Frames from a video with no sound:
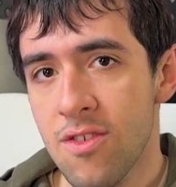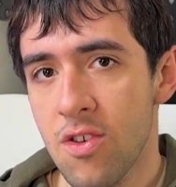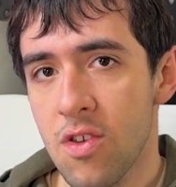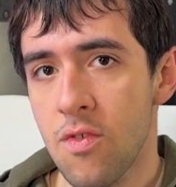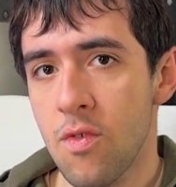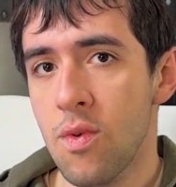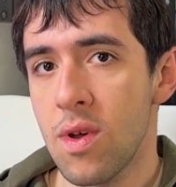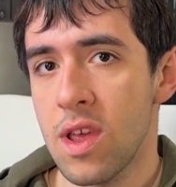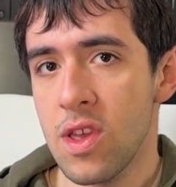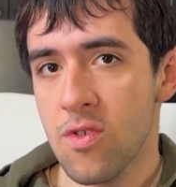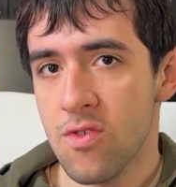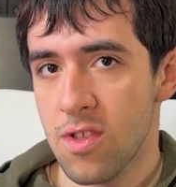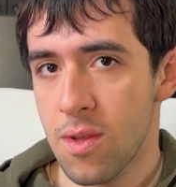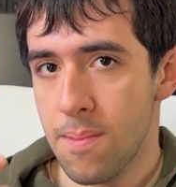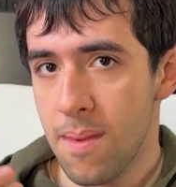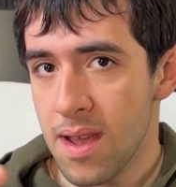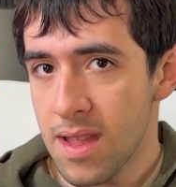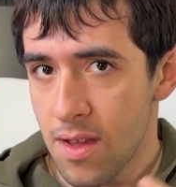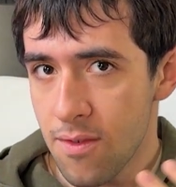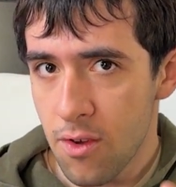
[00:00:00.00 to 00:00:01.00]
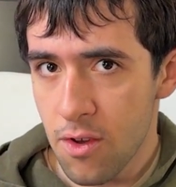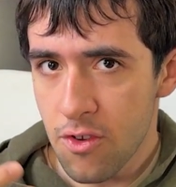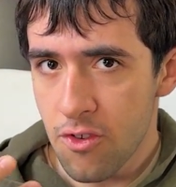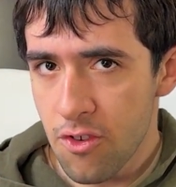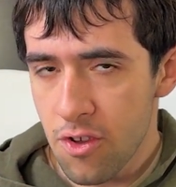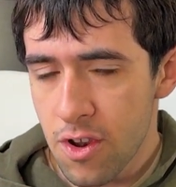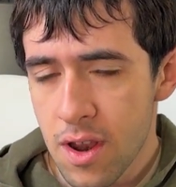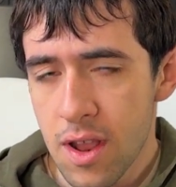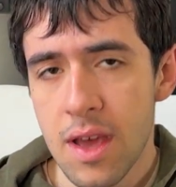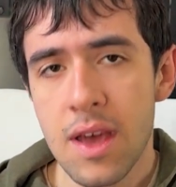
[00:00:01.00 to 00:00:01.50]
So if you wanna use the beta
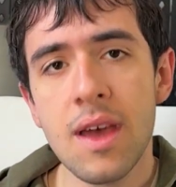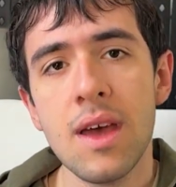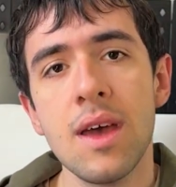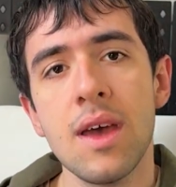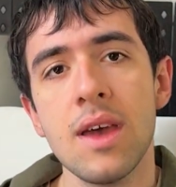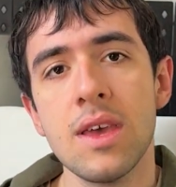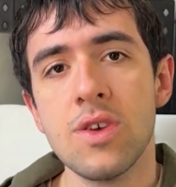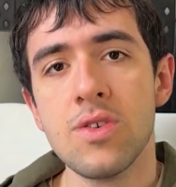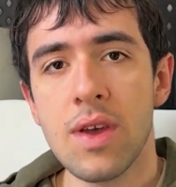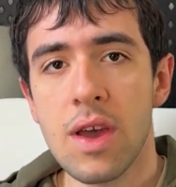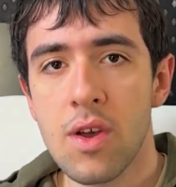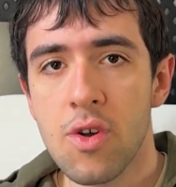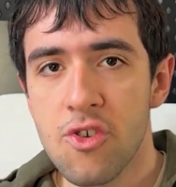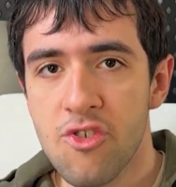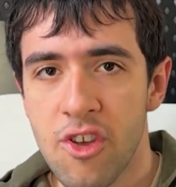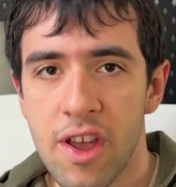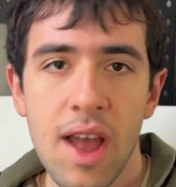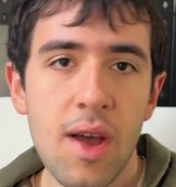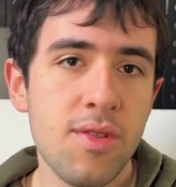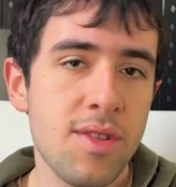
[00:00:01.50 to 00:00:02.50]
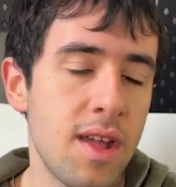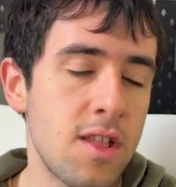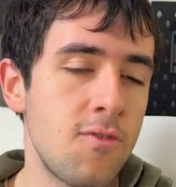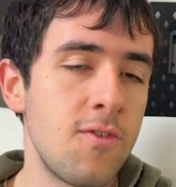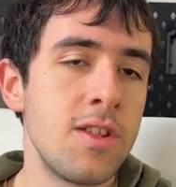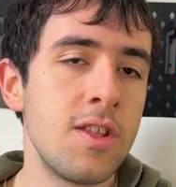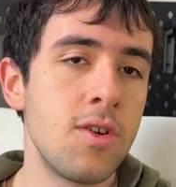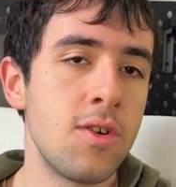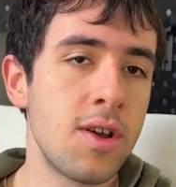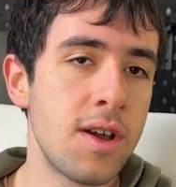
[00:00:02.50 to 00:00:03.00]
version, you can go check out that
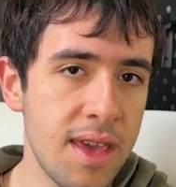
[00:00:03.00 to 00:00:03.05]
video.